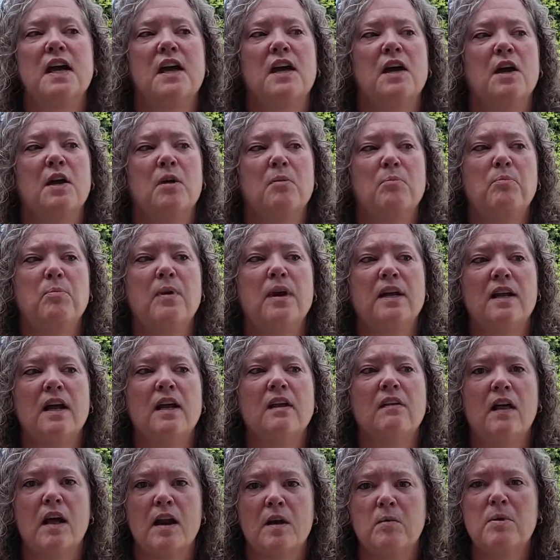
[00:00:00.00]
But
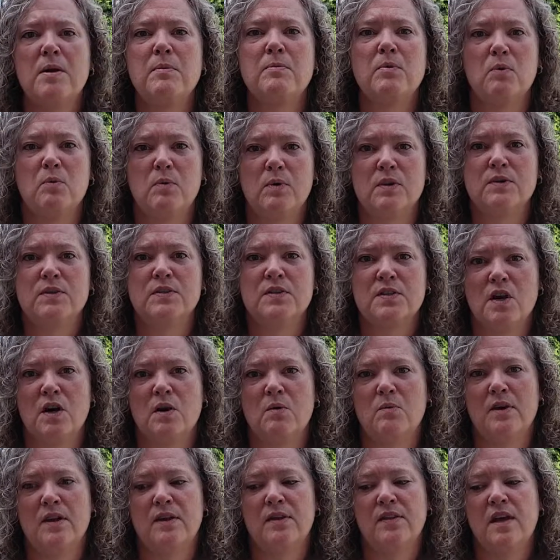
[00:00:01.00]
a lot of people will
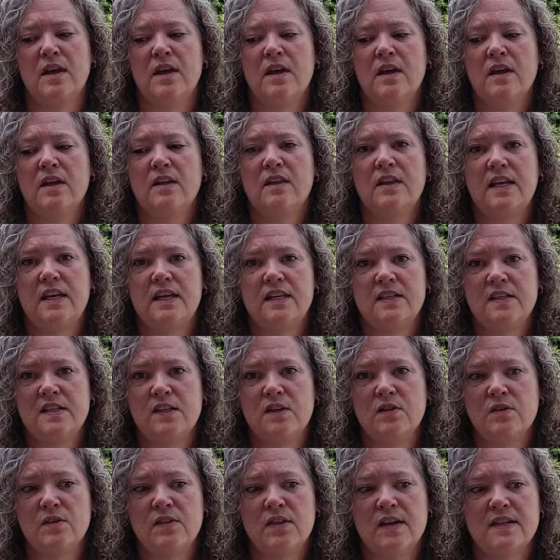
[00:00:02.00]
start with the
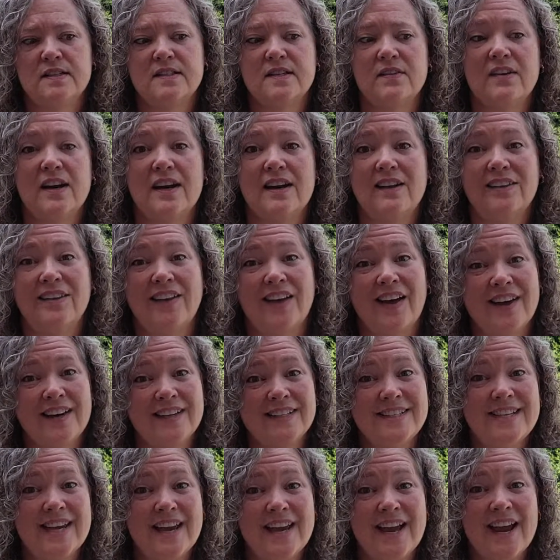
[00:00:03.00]
easier things. I've got a lot
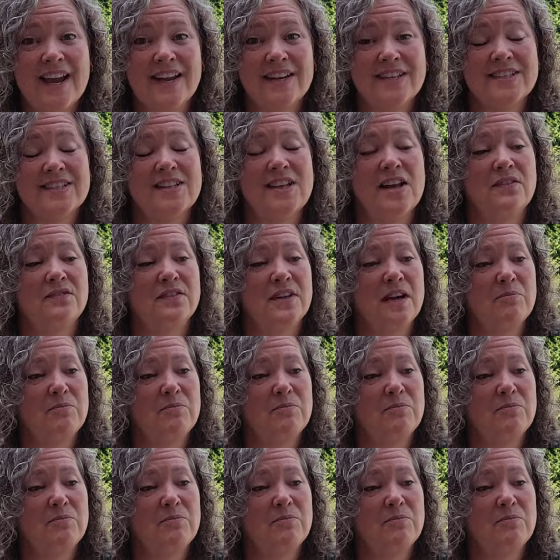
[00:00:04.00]
of day hikes left.